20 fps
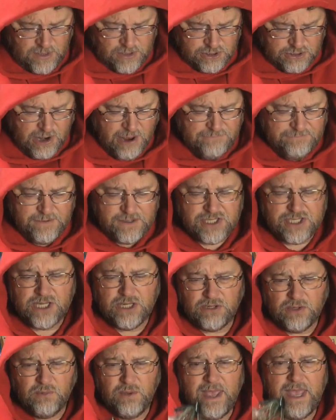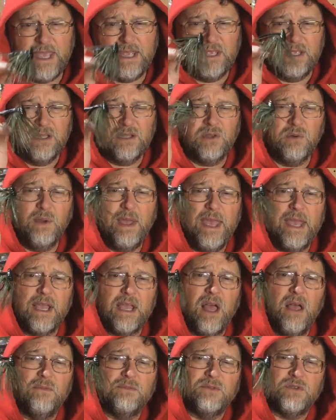try fishing it the way it
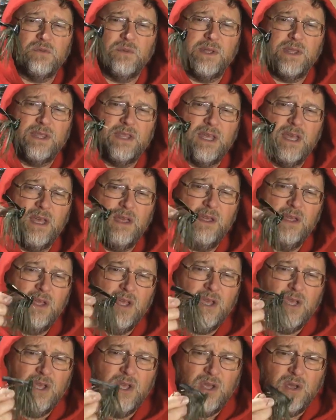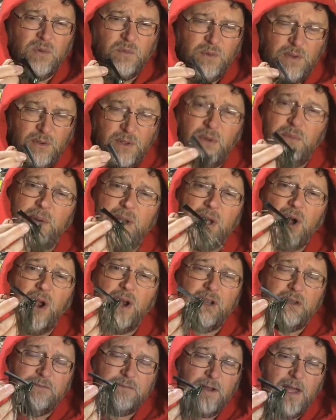comes with
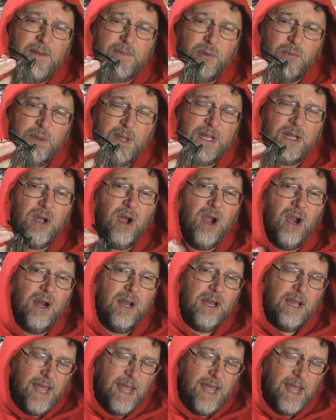regarding the fiber weed guard.